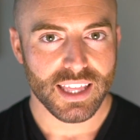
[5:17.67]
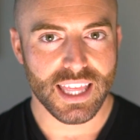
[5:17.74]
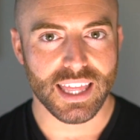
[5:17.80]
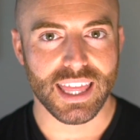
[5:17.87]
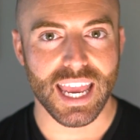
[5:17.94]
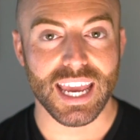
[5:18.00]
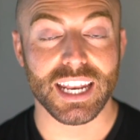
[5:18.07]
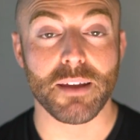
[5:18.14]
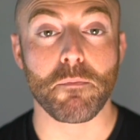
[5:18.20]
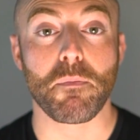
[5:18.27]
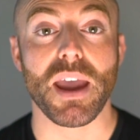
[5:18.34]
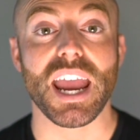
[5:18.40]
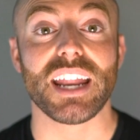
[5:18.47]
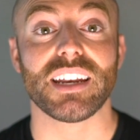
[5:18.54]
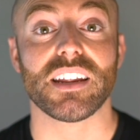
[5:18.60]
that they had
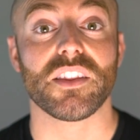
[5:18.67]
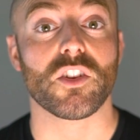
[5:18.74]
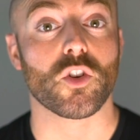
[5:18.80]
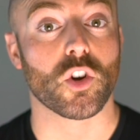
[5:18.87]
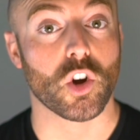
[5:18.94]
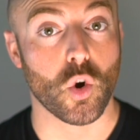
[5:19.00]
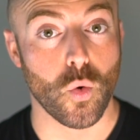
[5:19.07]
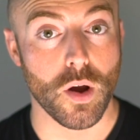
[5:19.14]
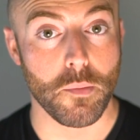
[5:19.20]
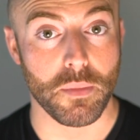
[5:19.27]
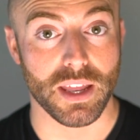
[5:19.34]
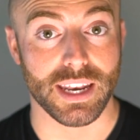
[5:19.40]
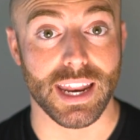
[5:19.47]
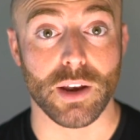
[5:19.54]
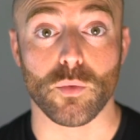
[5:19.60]
abandoned their
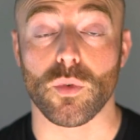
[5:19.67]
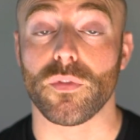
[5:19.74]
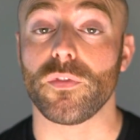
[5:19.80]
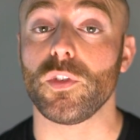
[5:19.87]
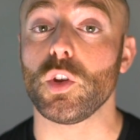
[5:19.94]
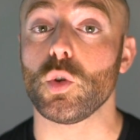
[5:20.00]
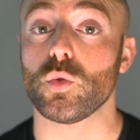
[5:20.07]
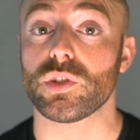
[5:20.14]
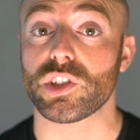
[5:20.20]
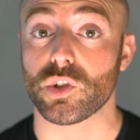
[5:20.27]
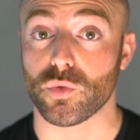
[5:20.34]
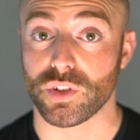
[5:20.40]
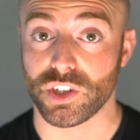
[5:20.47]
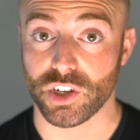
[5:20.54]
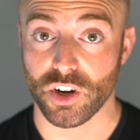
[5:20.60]
equipment and and refused
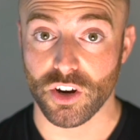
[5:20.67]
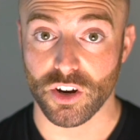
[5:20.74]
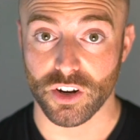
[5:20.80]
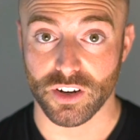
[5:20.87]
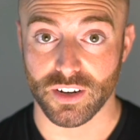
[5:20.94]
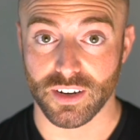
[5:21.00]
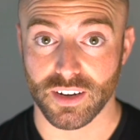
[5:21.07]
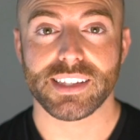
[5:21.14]
to return.